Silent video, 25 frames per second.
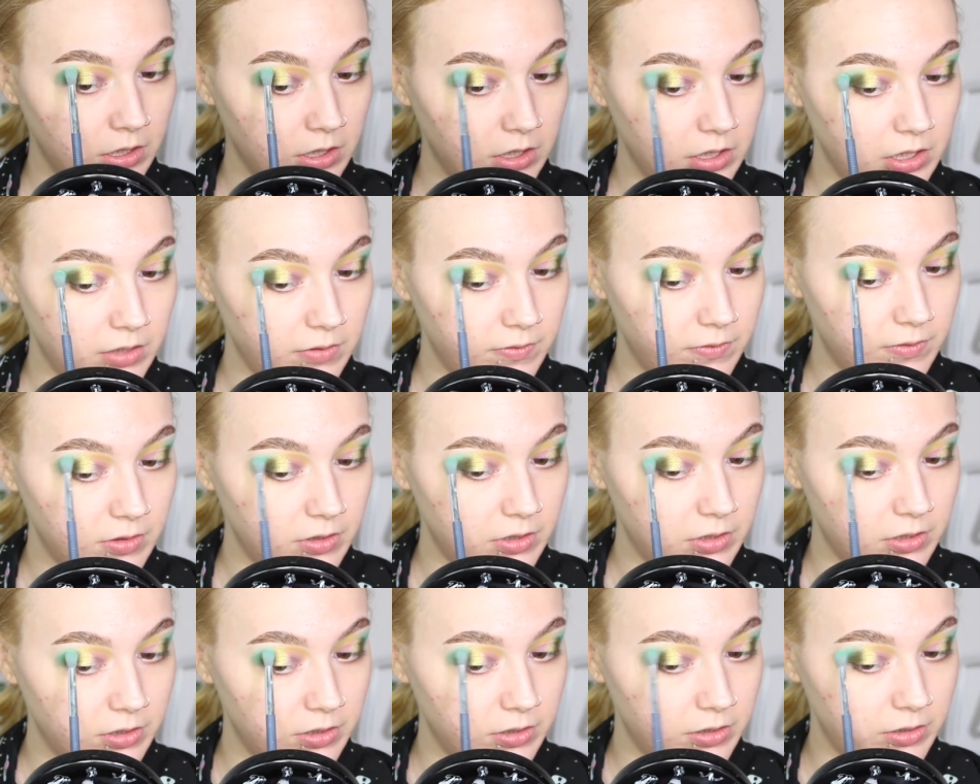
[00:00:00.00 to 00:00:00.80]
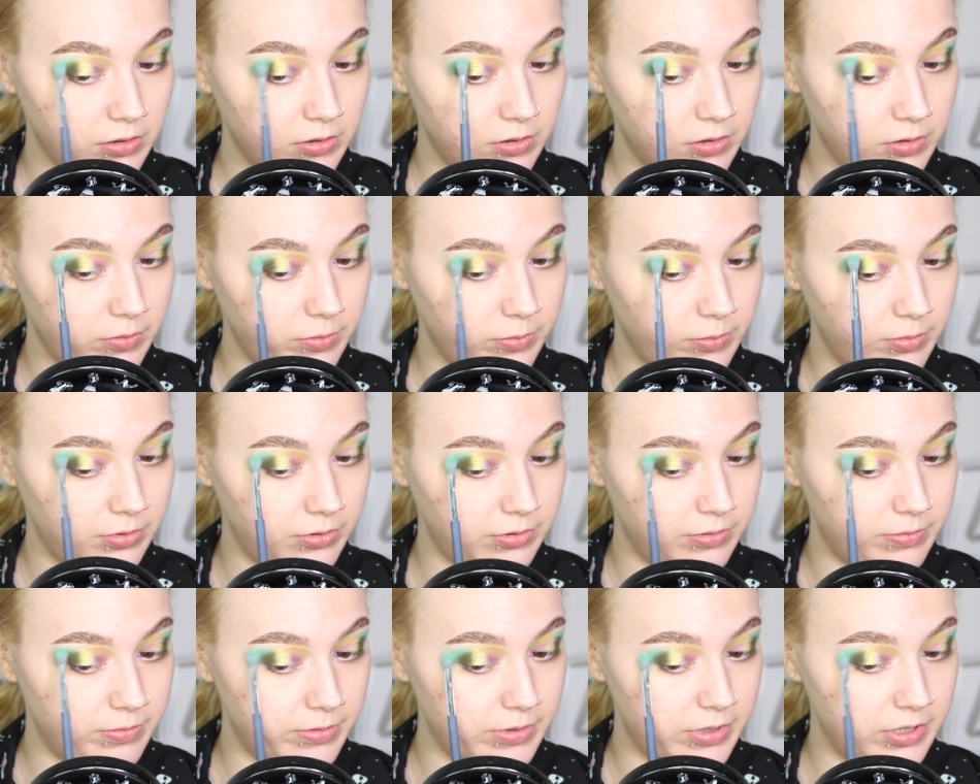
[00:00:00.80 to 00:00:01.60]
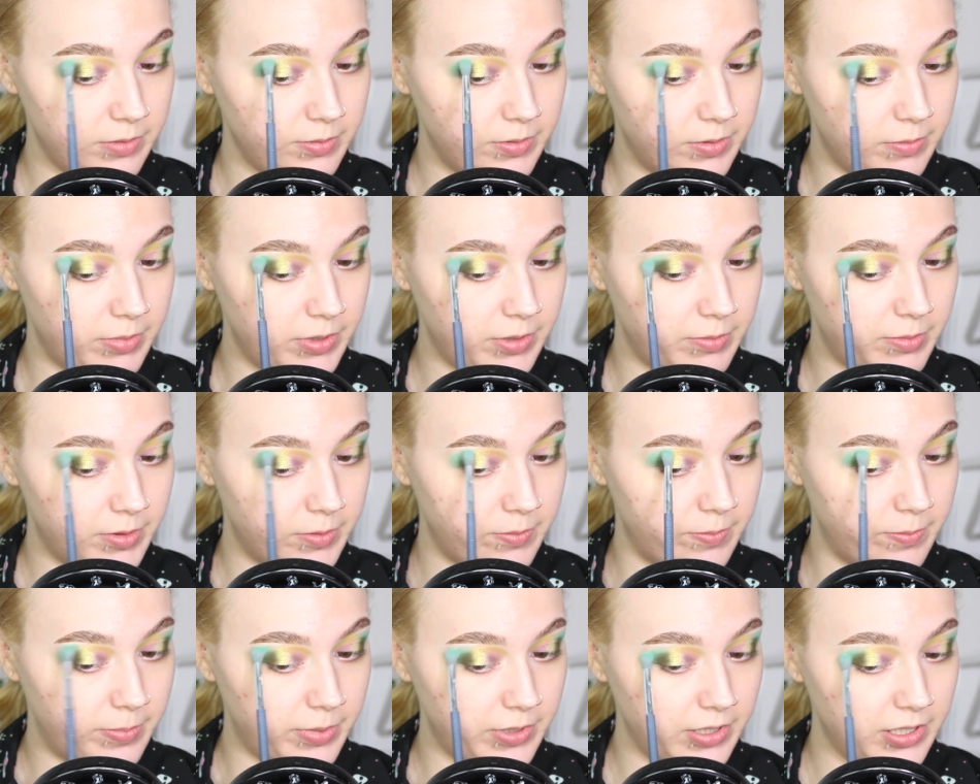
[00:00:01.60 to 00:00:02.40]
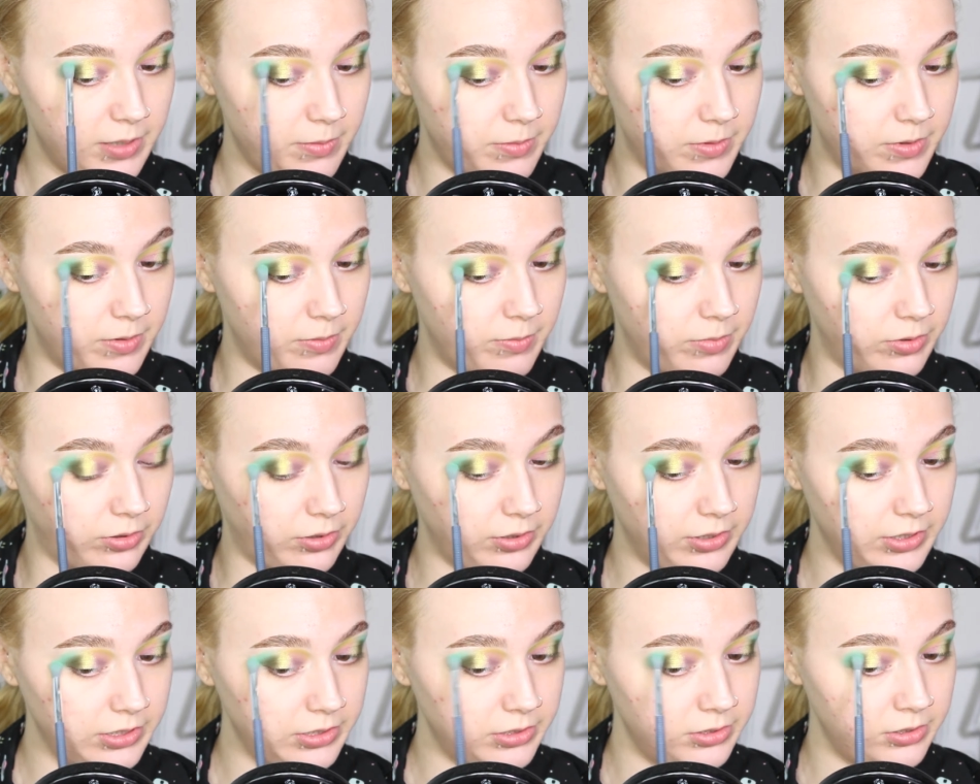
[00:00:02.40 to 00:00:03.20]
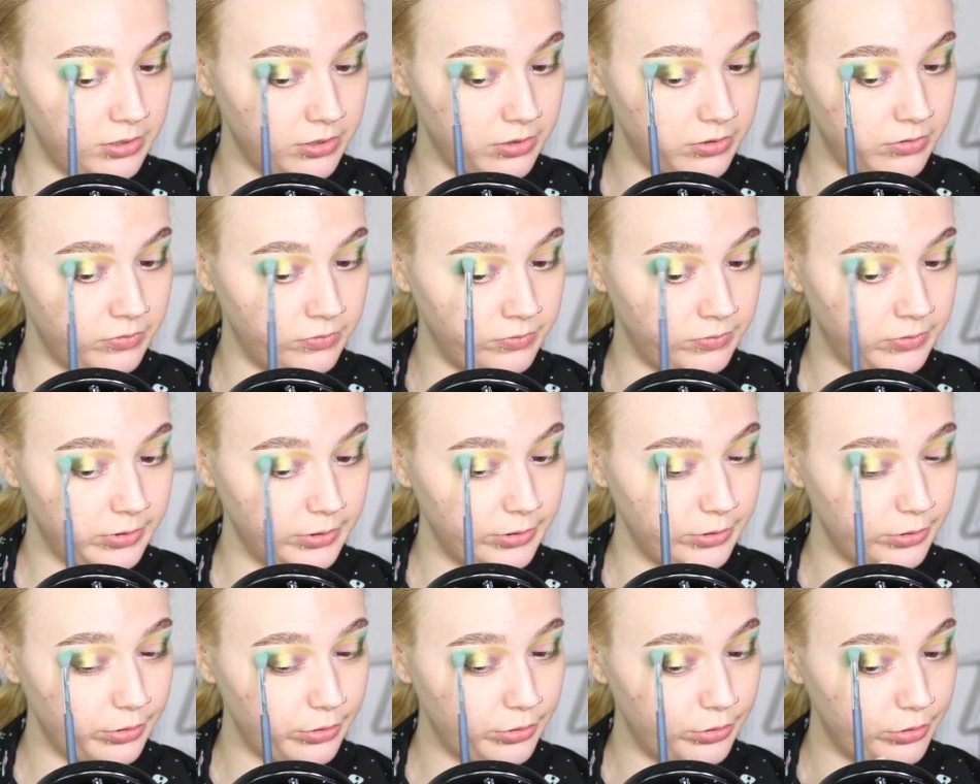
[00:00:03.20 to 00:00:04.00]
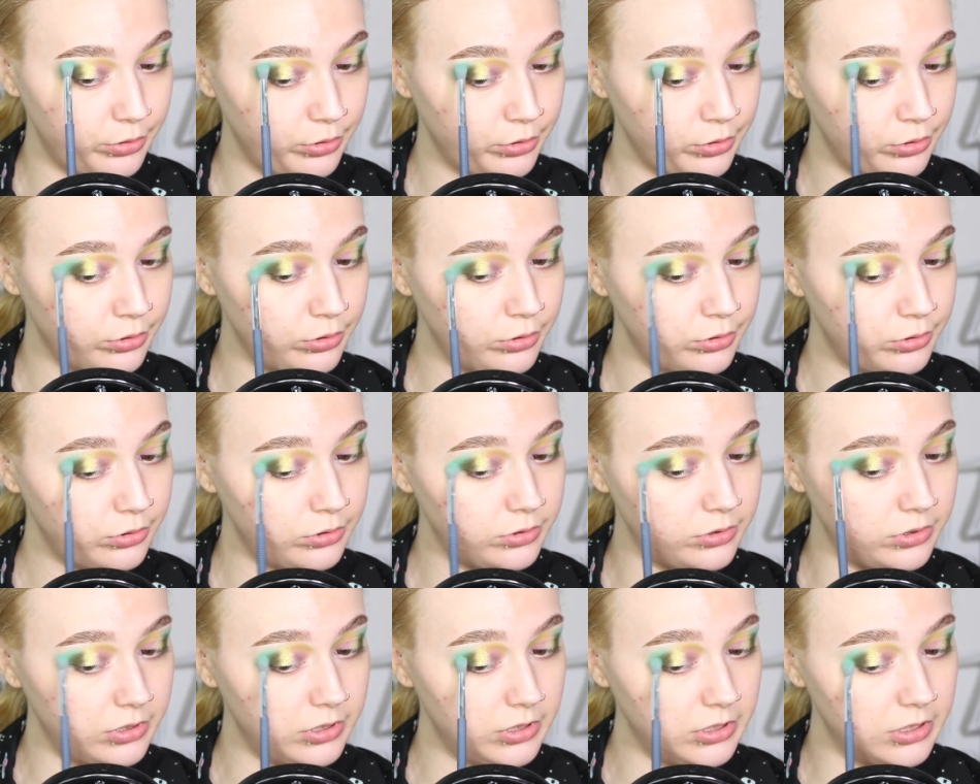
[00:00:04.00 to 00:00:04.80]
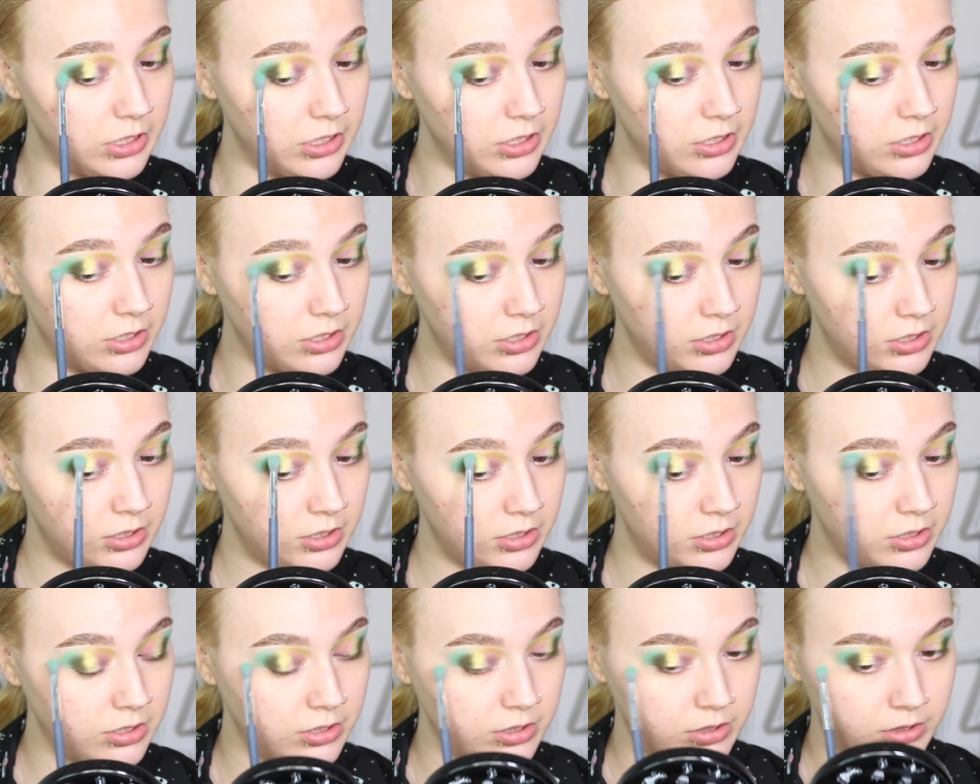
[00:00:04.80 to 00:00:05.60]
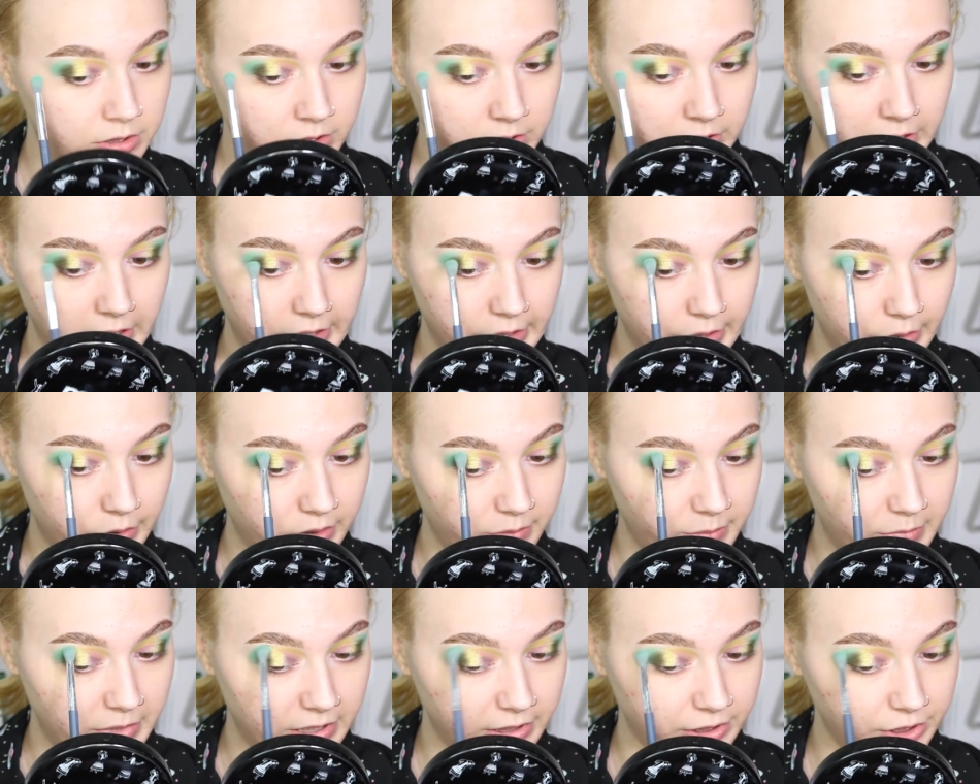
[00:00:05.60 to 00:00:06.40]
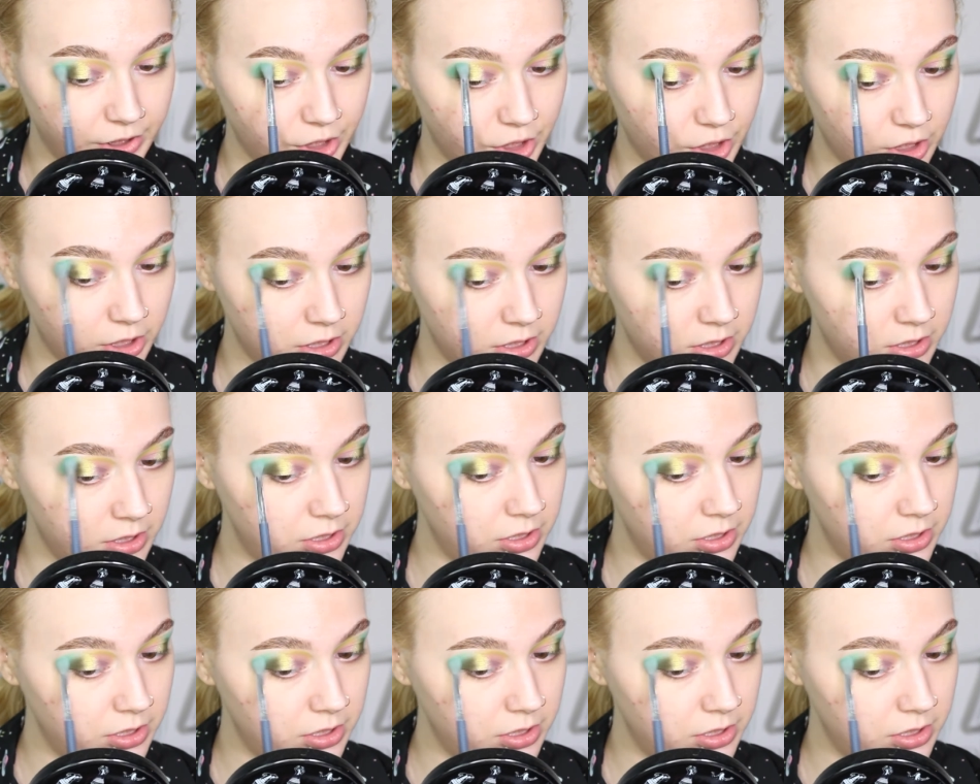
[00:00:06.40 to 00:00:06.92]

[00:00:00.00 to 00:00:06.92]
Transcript: Give it a nice little baby blenderoo. I know I'm extra.